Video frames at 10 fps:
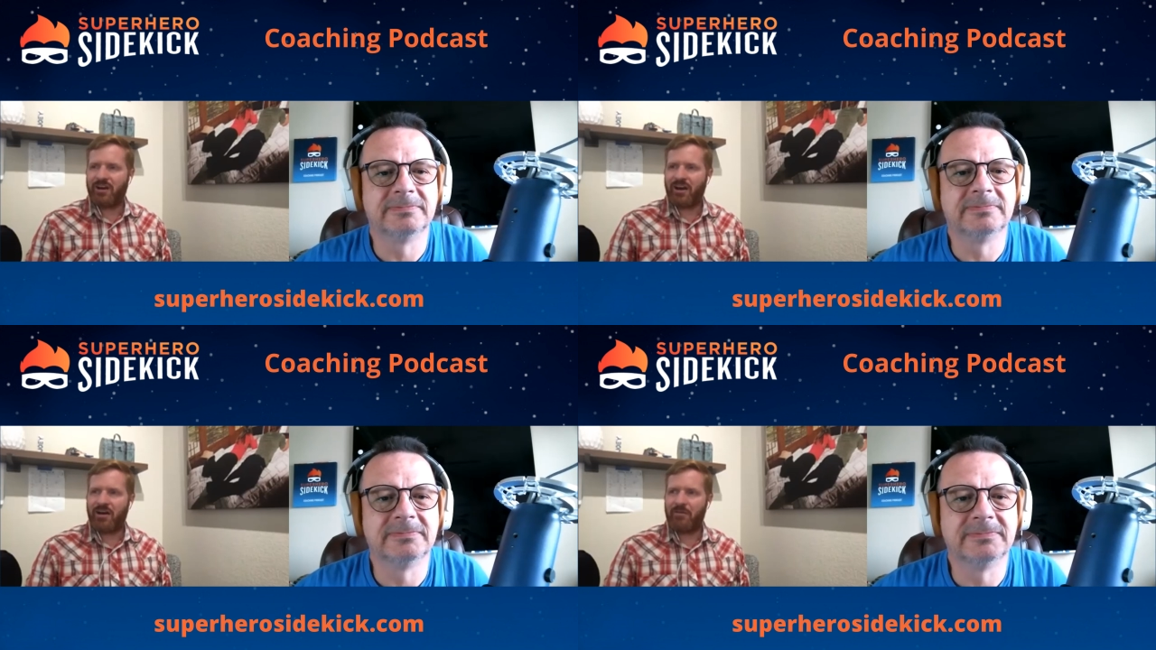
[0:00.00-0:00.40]

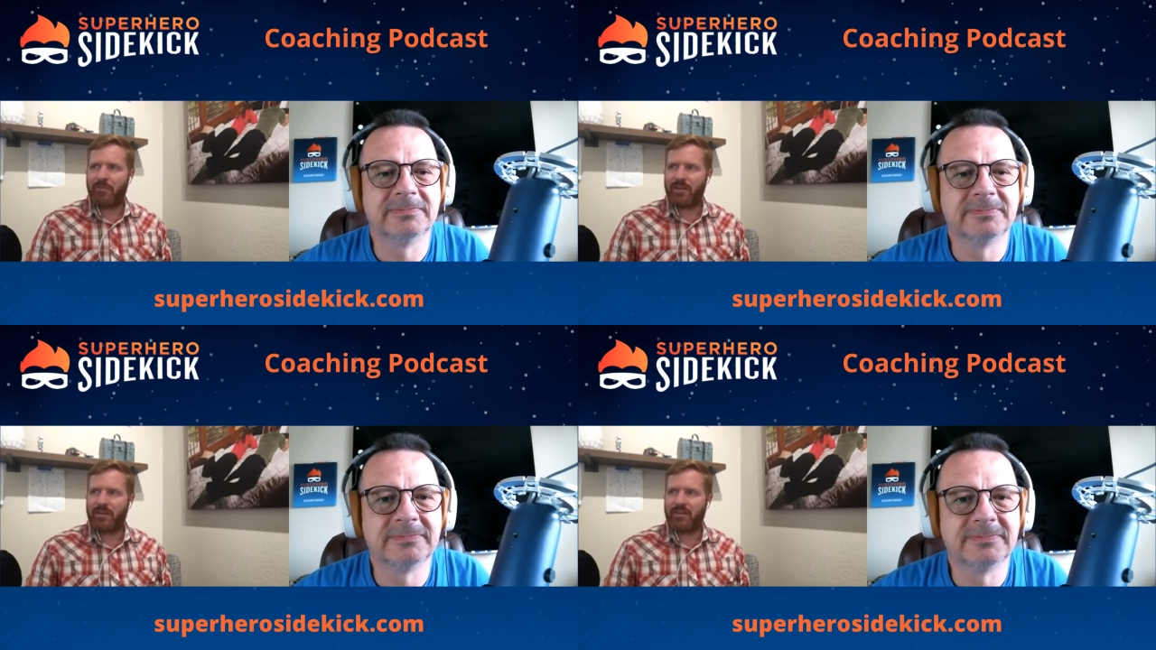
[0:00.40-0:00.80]
Speaker 1: Uh,
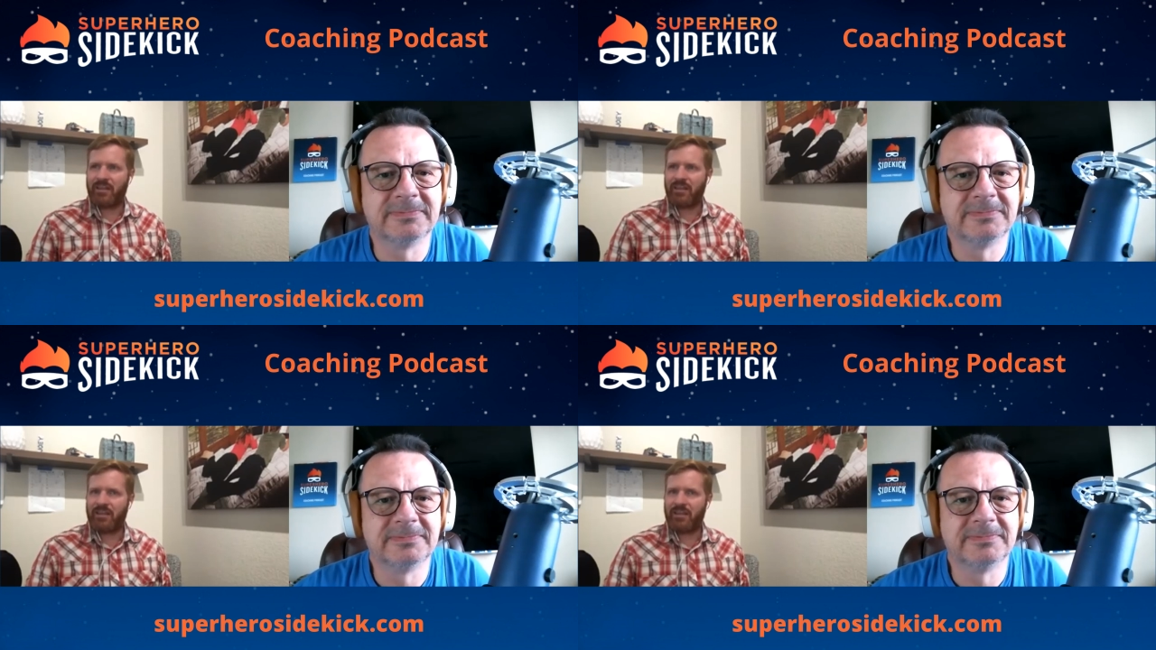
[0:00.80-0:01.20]
but
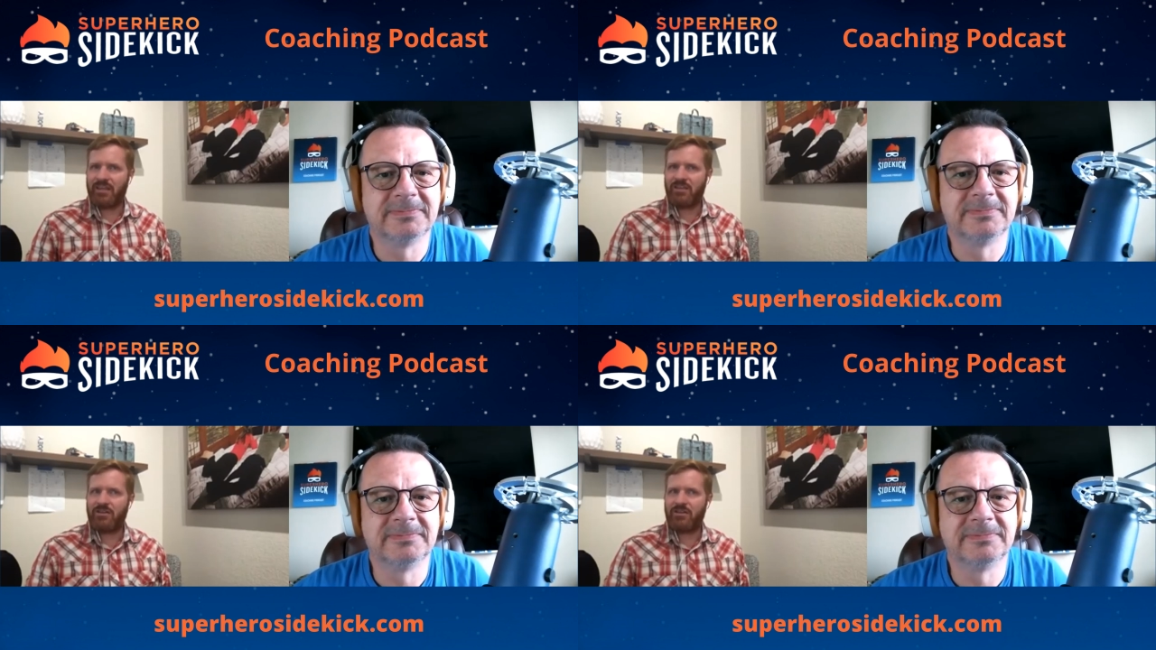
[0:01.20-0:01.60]
he
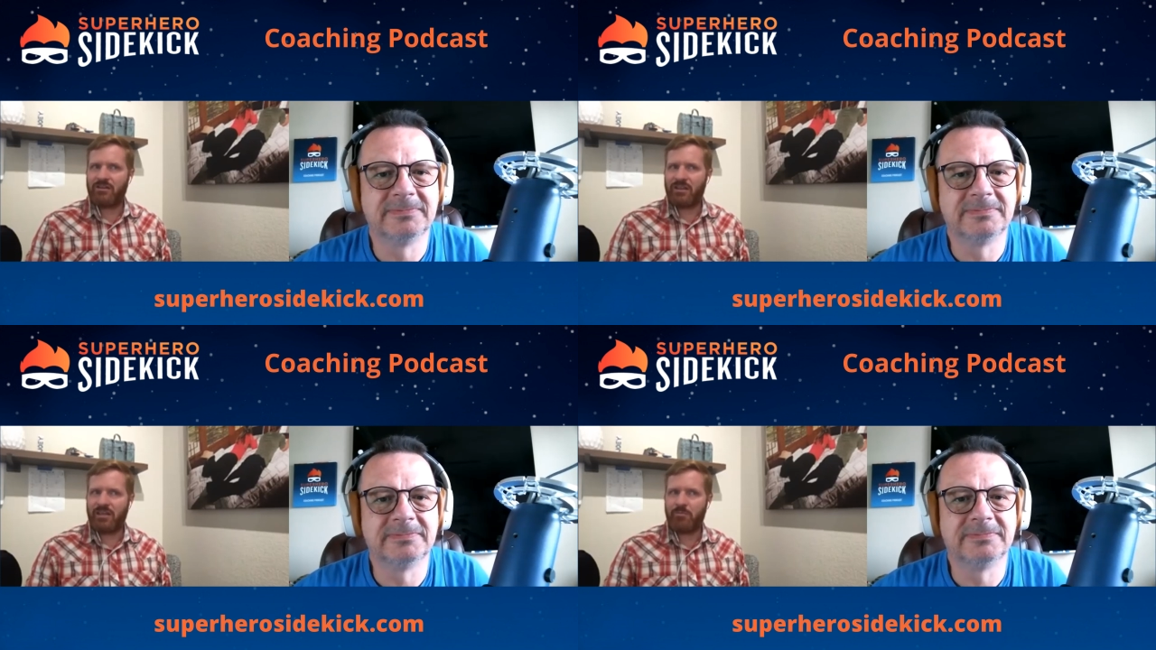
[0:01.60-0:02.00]
he
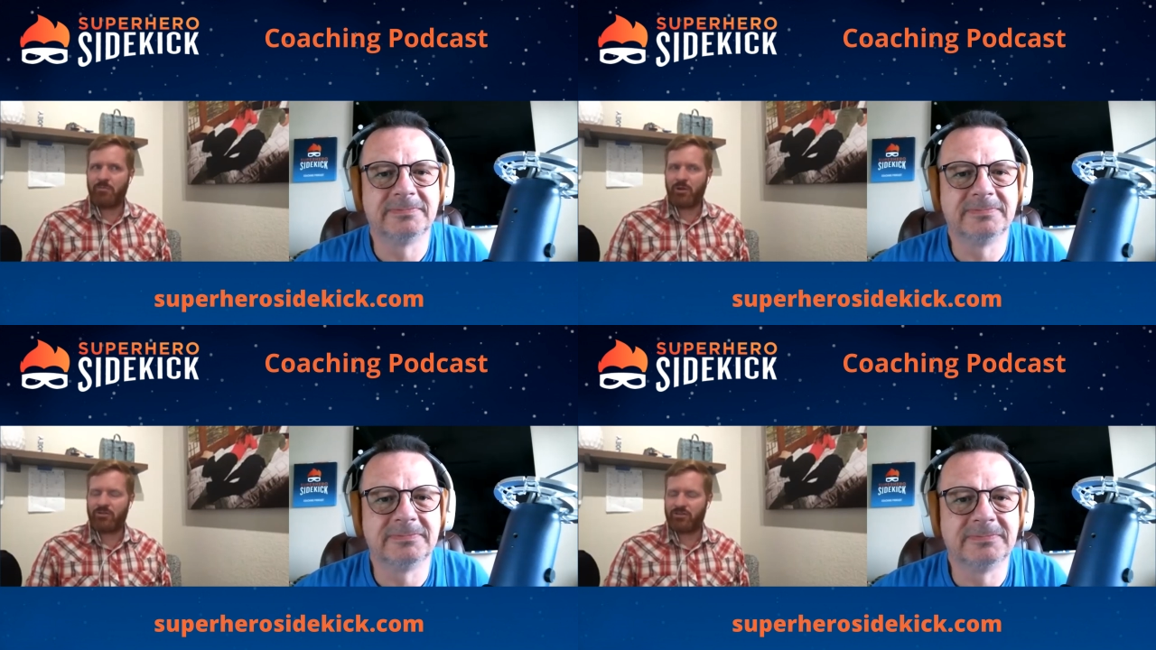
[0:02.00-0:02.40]
he
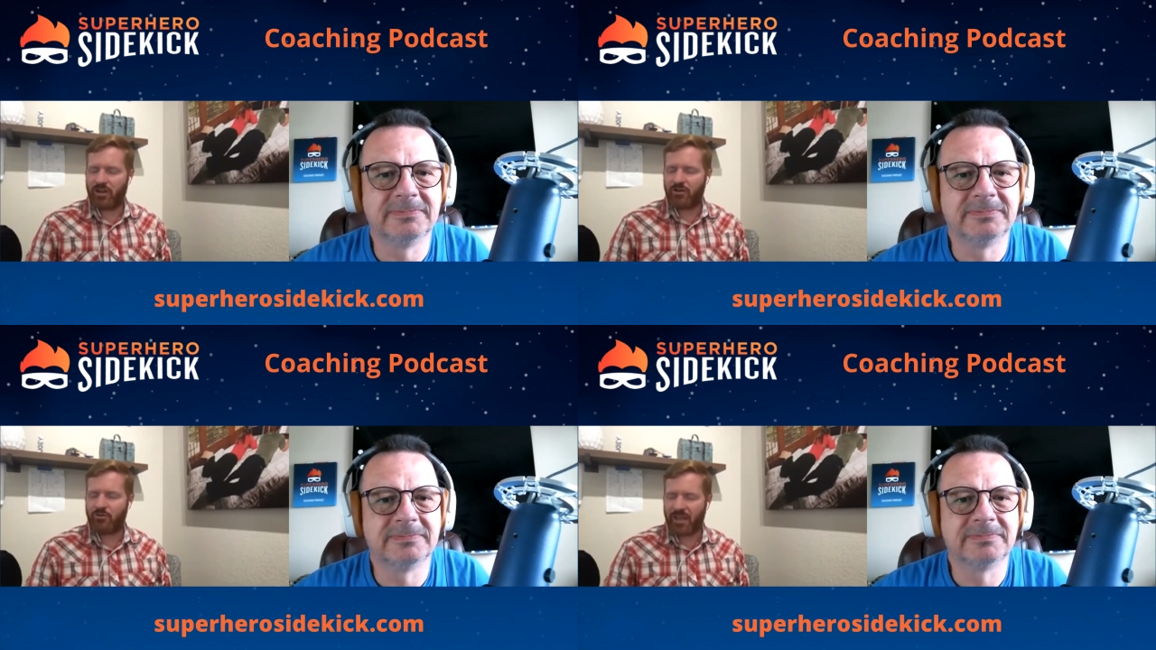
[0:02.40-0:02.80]
built
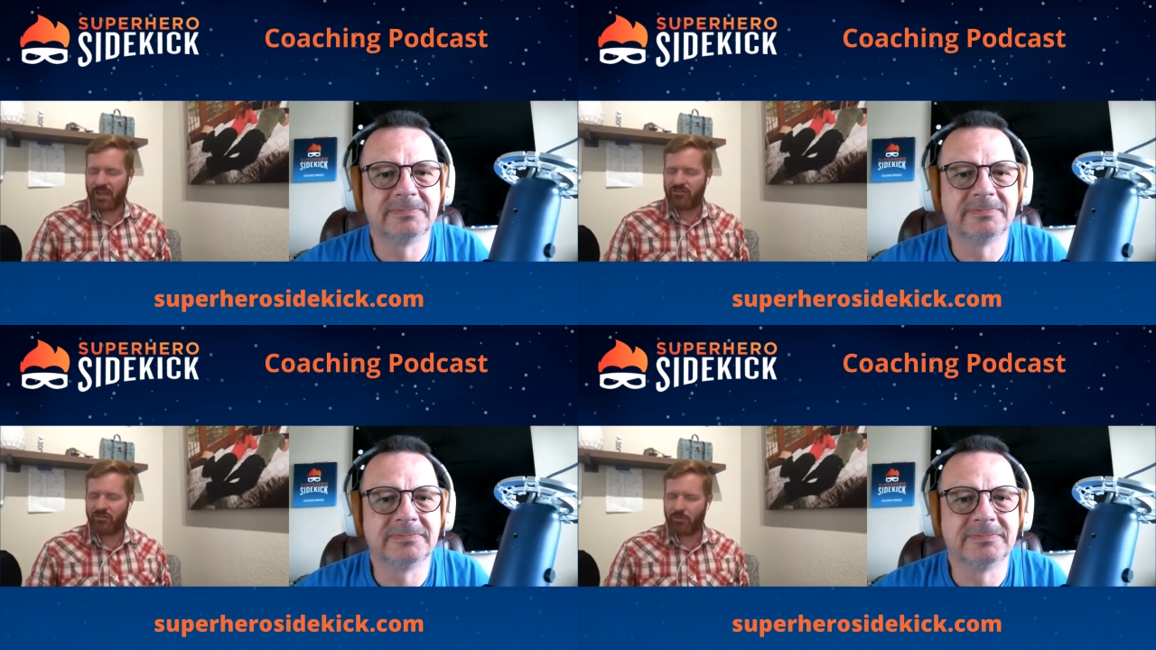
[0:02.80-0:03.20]
a
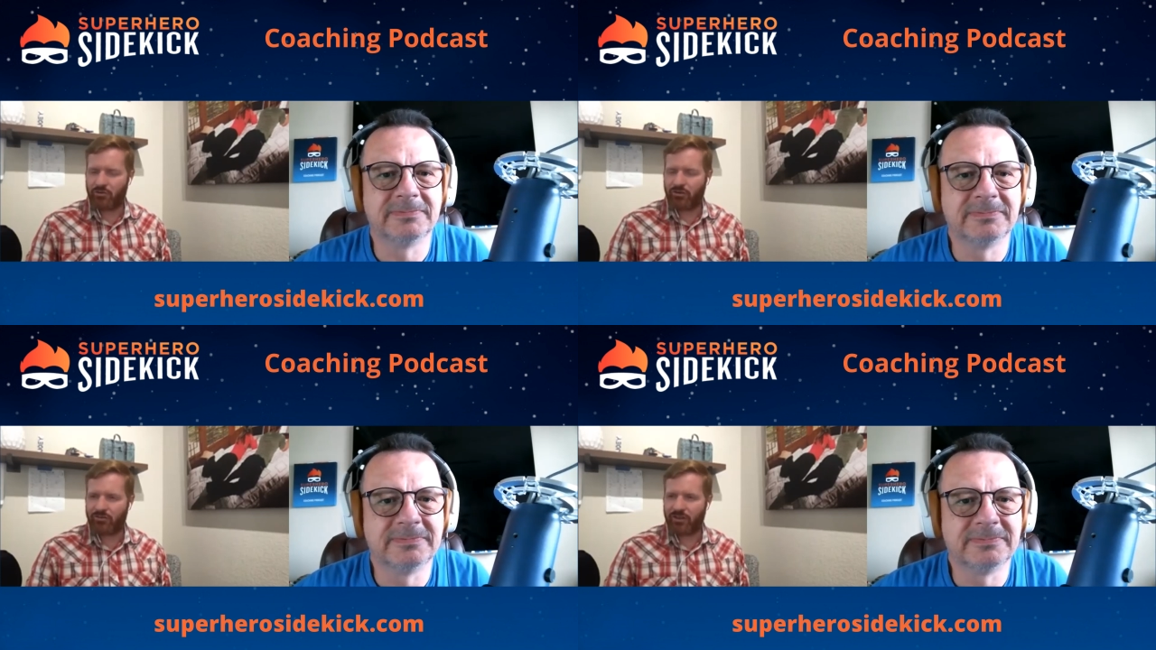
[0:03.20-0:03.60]
Creation
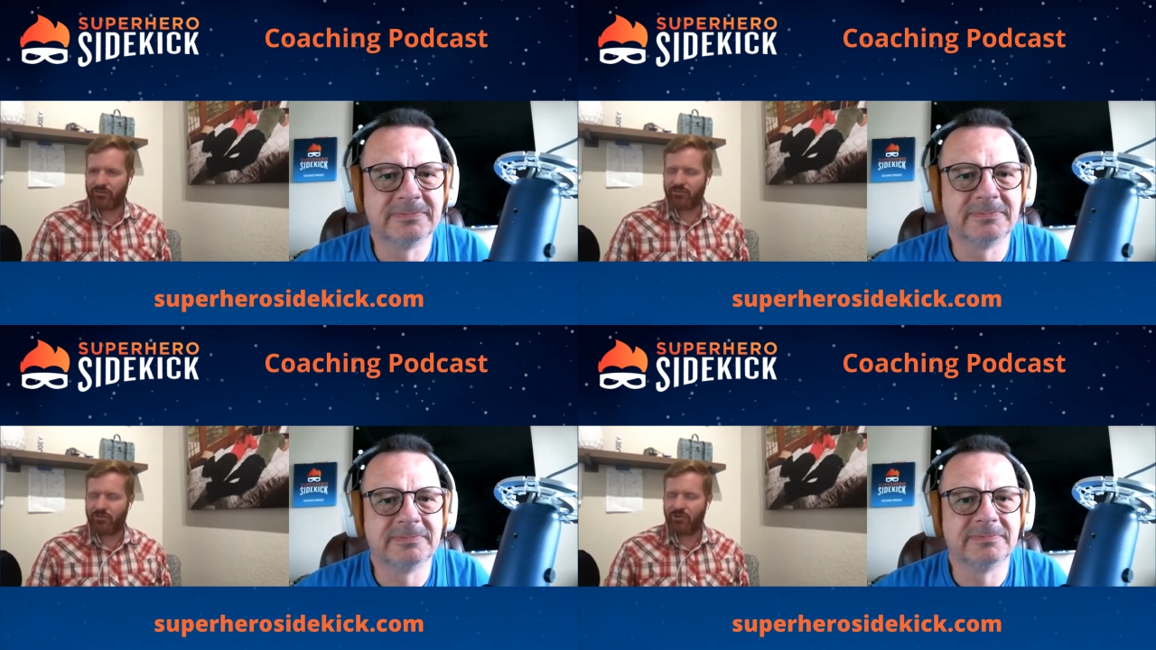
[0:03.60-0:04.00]
Music
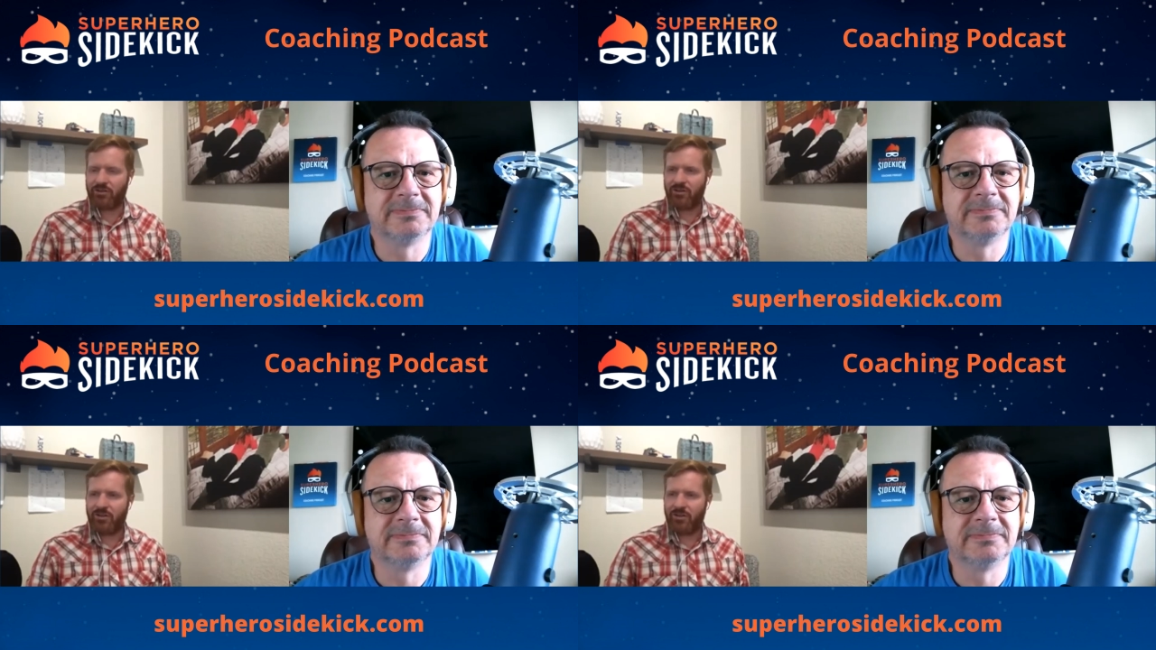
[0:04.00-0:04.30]
Festival